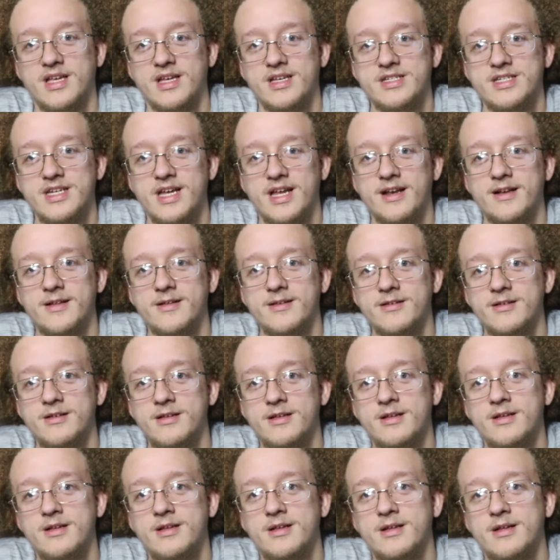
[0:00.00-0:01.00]
that channel,
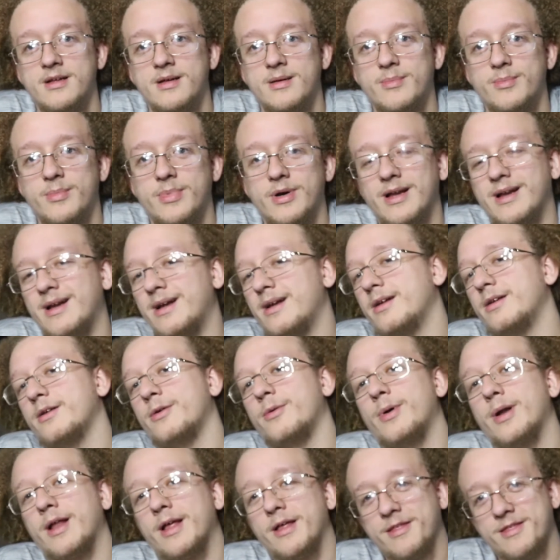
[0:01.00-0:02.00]
but I don't
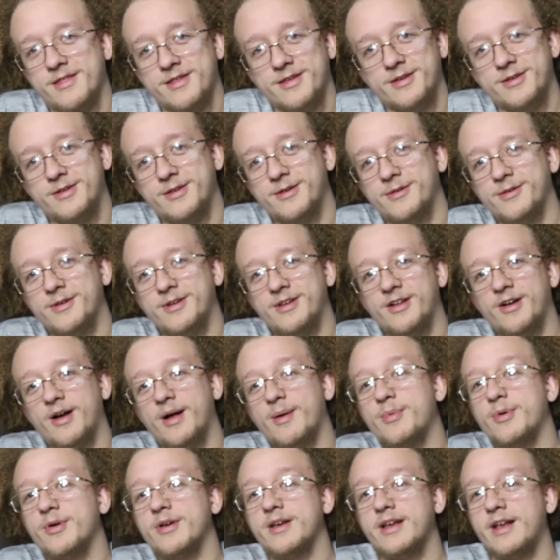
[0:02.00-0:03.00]
know what else to do. You know,
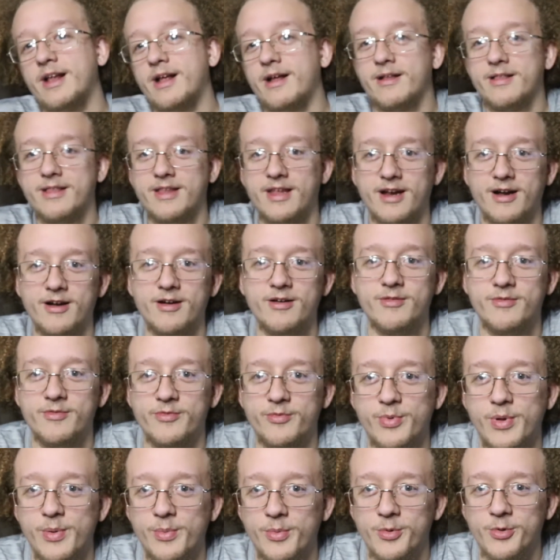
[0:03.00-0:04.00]
I put it out there.
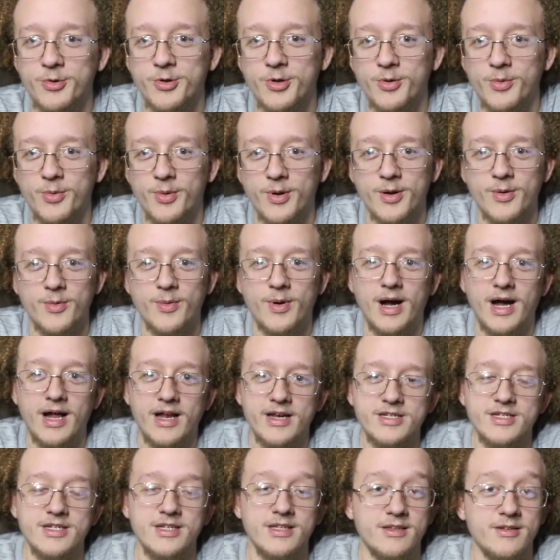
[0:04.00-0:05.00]
If people don't want to
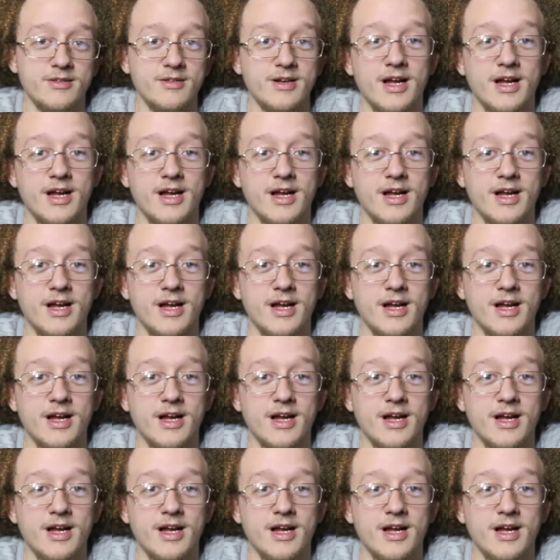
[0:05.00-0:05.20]
watch it, they're